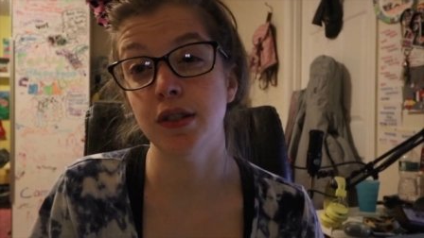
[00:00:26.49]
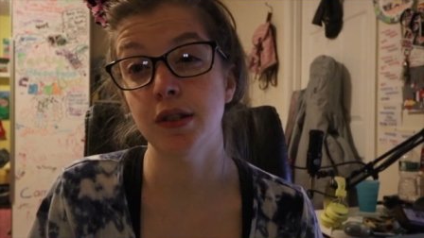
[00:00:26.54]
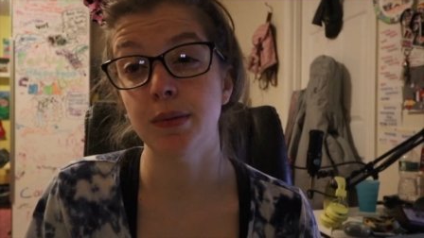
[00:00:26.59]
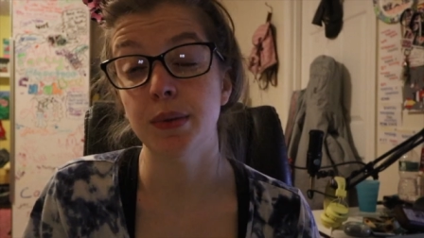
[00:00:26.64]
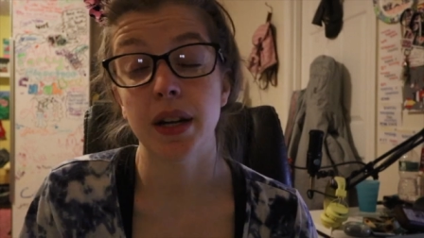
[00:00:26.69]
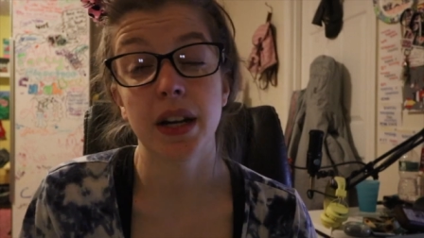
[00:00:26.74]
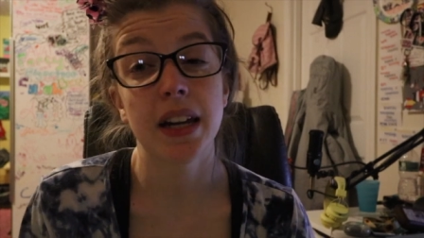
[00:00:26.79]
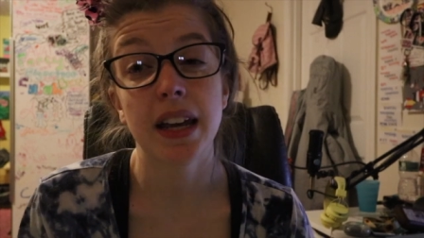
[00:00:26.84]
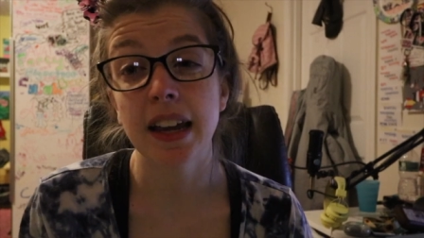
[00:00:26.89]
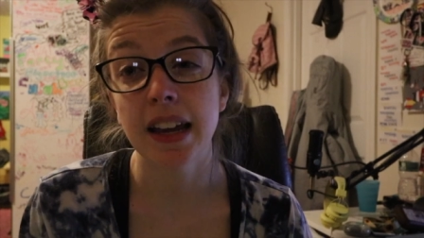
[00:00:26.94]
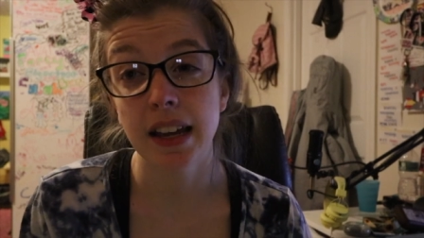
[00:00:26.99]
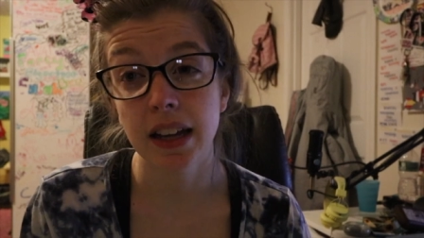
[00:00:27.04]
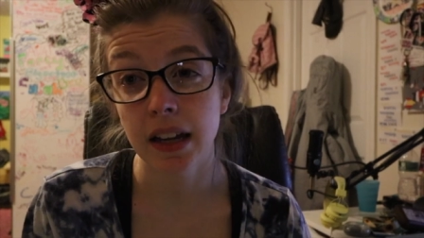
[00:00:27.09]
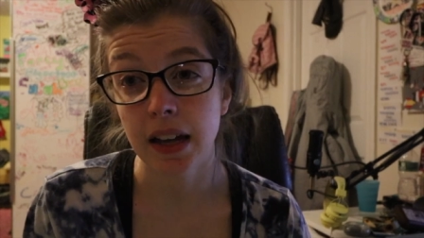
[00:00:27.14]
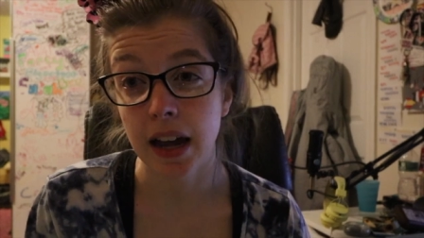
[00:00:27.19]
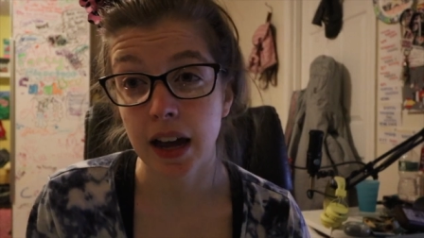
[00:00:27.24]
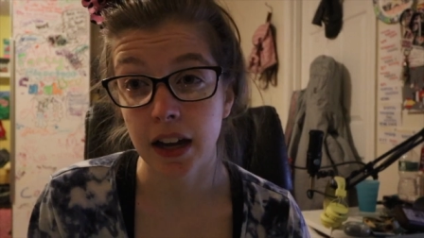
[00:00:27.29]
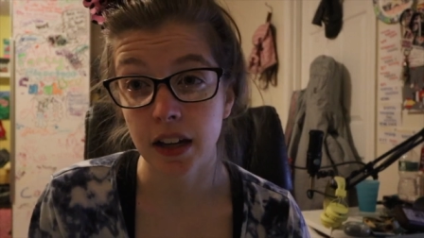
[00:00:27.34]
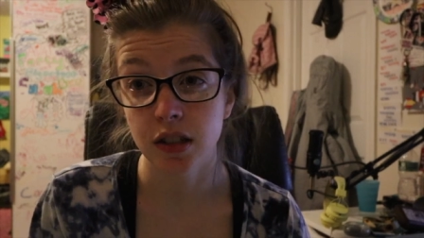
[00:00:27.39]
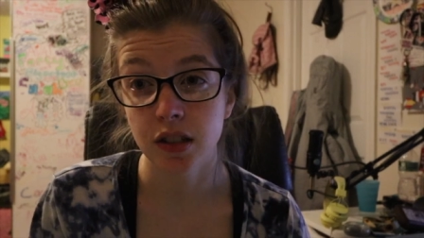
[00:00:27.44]
but I can't
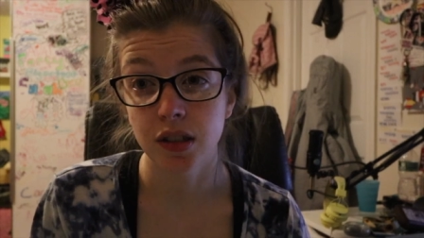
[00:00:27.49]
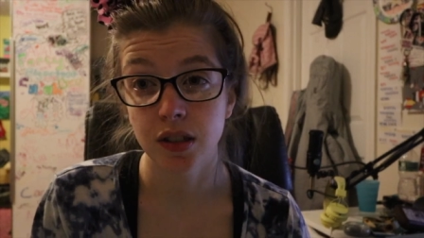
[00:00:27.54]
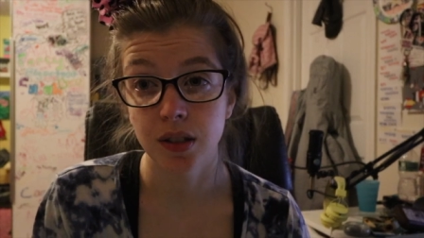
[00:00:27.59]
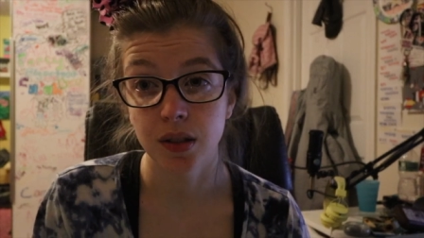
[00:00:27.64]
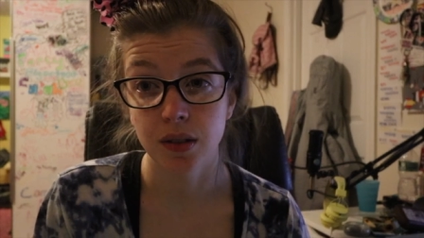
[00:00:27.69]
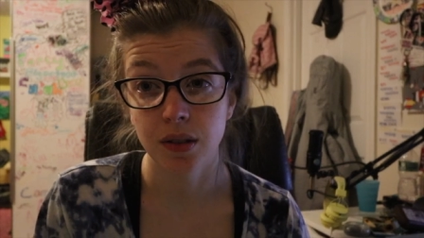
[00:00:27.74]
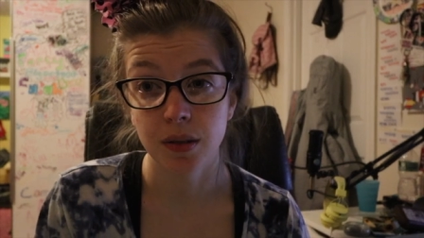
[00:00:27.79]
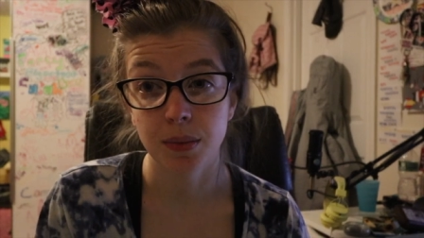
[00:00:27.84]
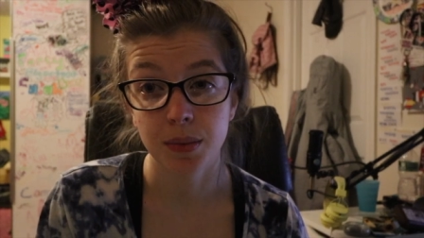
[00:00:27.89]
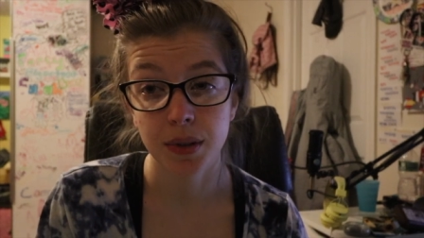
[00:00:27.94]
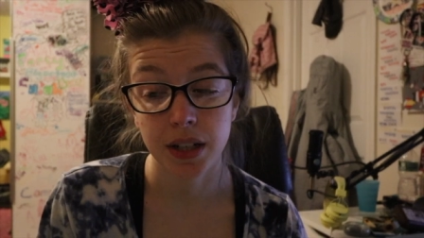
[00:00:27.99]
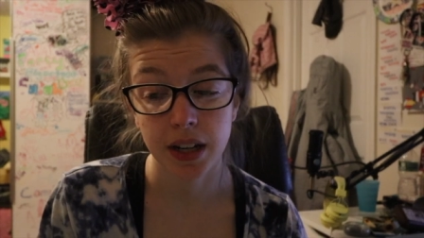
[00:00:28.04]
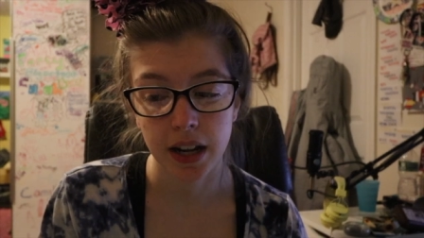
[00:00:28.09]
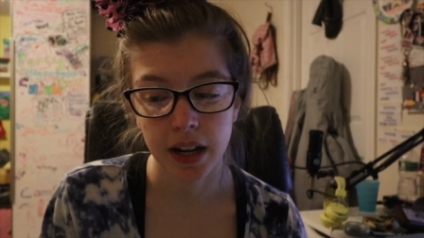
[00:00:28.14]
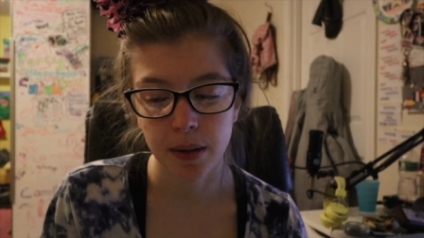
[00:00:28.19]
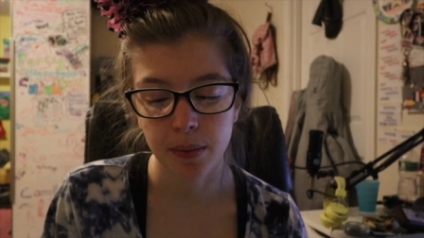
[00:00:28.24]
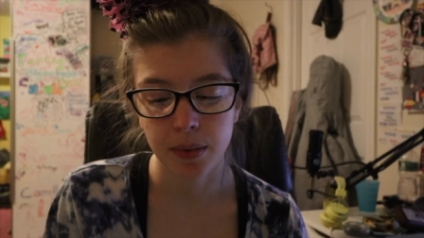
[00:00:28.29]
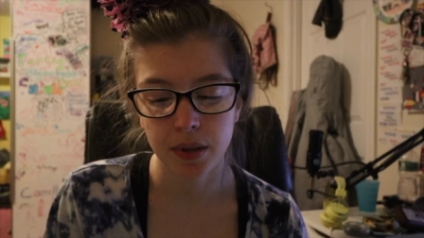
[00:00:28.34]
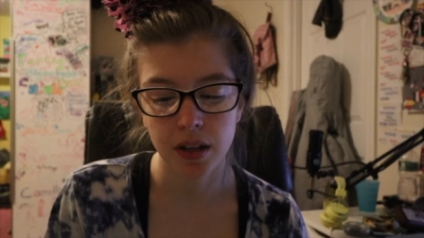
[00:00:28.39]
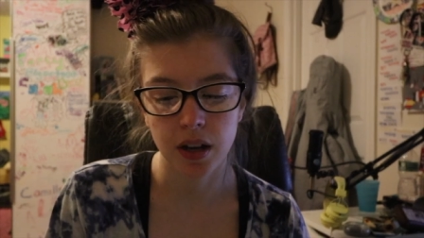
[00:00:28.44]
actually do them today
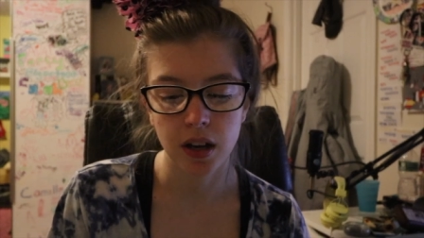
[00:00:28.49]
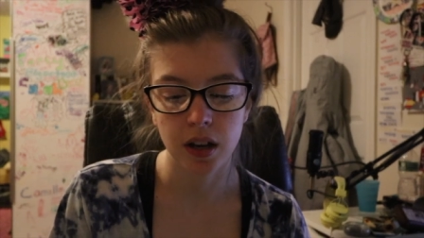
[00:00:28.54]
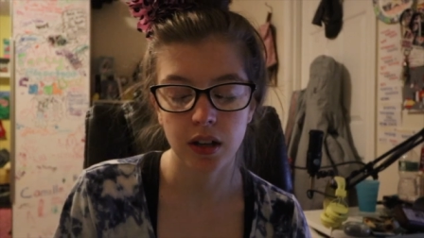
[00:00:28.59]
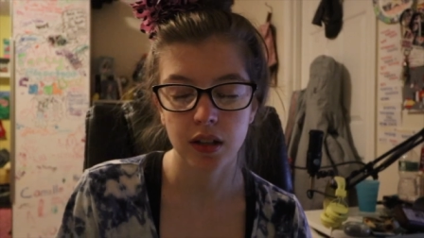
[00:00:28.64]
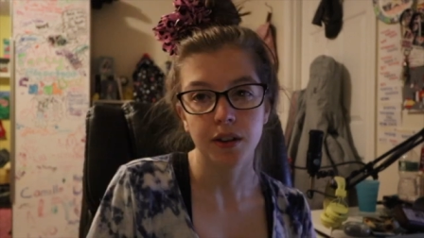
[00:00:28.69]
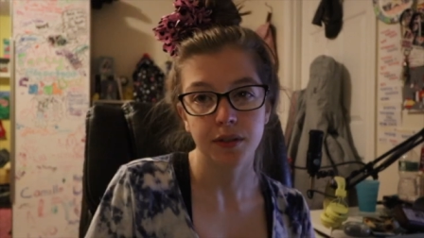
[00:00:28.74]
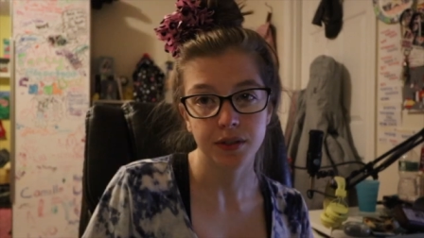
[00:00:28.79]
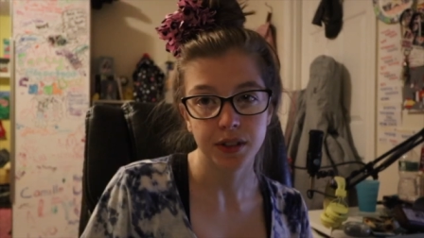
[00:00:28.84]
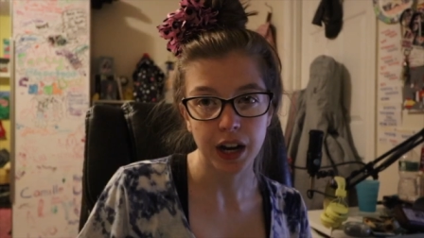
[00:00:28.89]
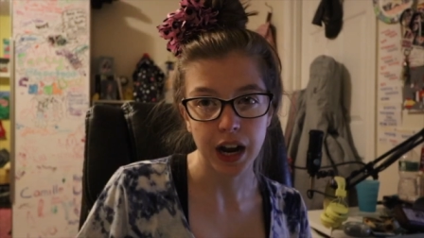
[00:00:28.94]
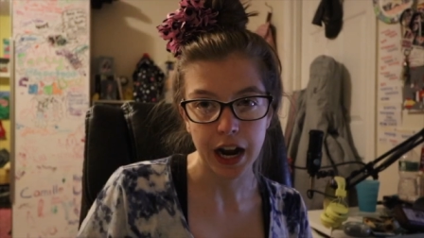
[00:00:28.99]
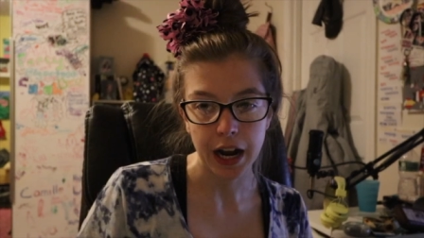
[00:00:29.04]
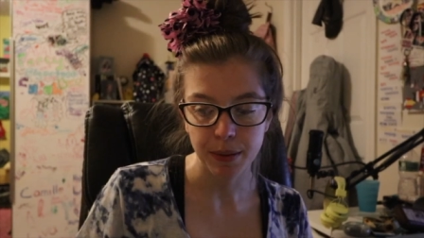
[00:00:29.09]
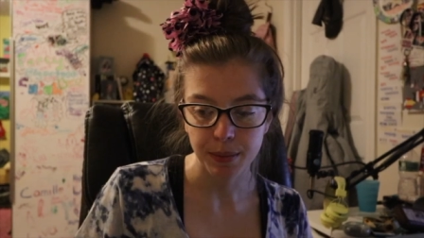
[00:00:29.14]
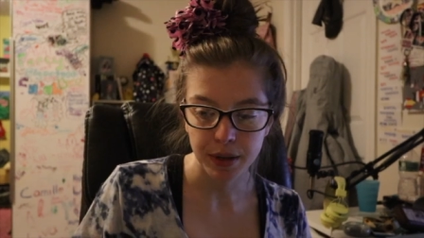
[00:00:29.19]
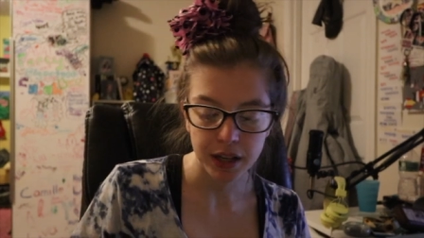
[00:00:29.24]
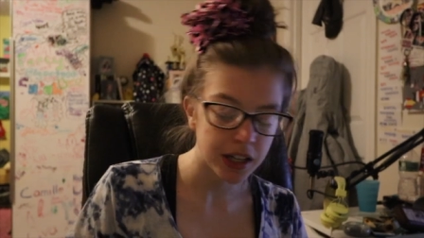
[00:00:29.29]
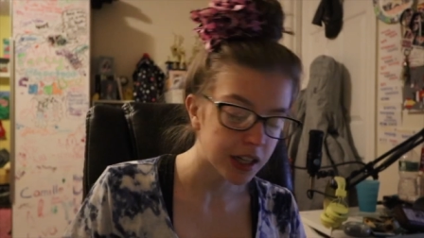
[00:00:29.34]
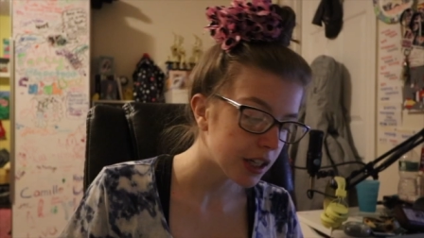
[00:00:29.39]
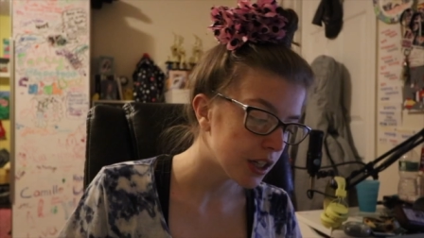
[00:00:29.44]
because of
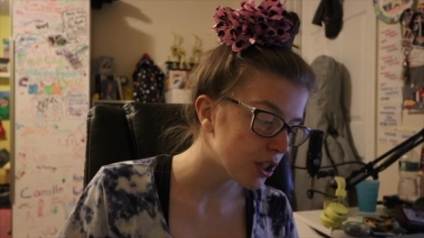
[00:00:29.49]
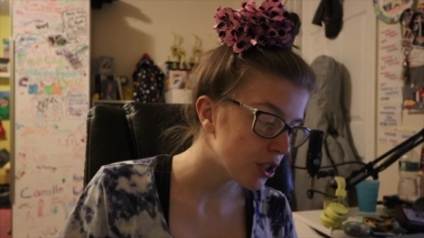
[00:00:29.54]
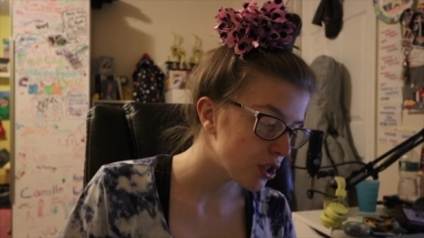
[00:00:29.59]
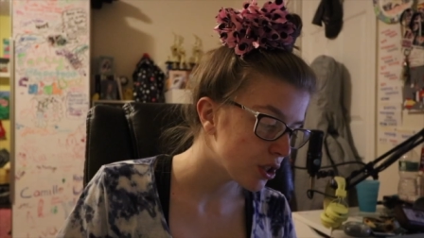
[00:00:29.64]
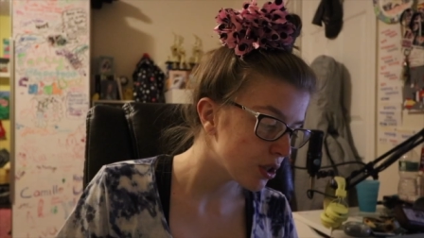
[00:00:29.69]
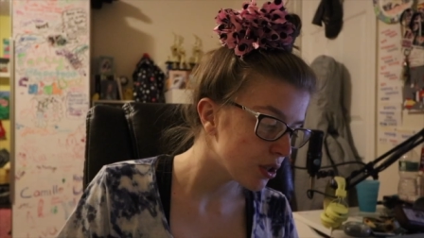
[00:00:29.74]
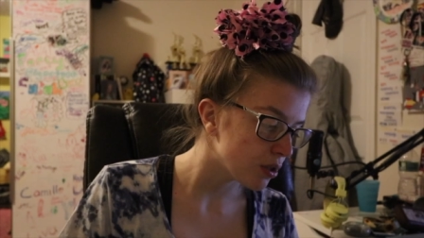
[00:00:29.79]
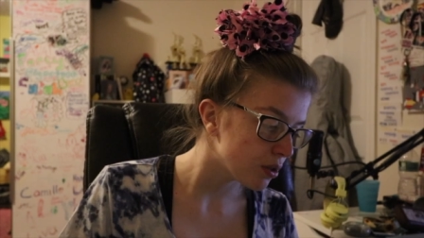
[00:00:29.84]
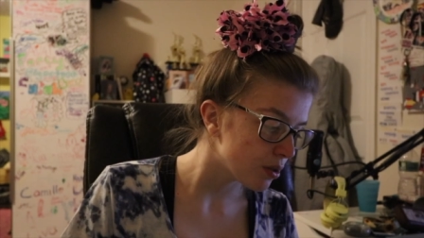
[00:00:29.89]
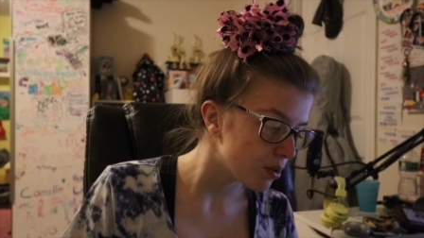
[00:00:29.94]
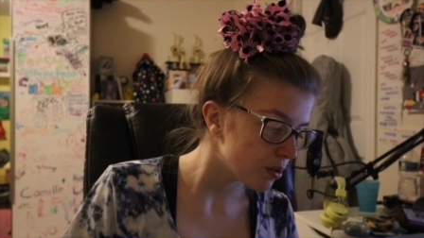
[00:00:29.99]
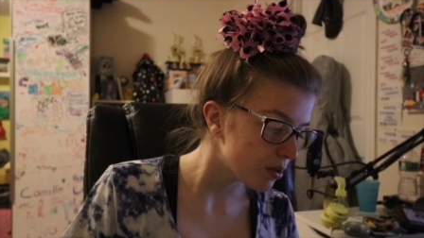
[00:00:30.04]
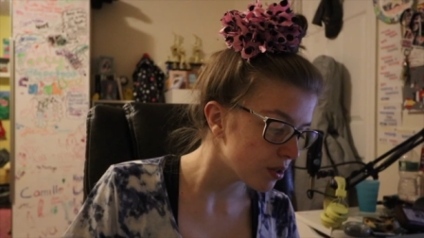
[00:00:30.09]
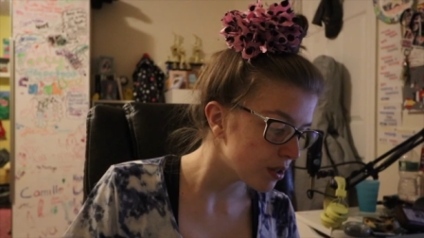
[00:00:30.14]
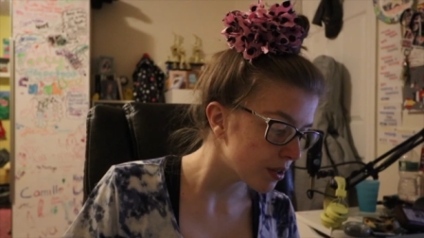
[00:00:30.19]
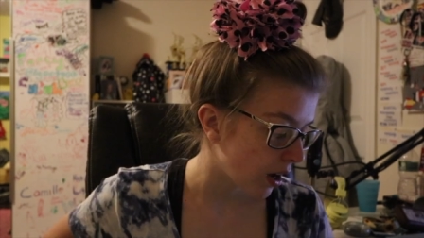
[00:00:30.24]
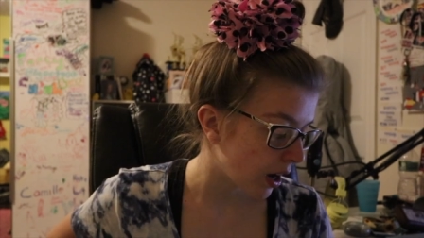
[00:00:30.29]
timing issues.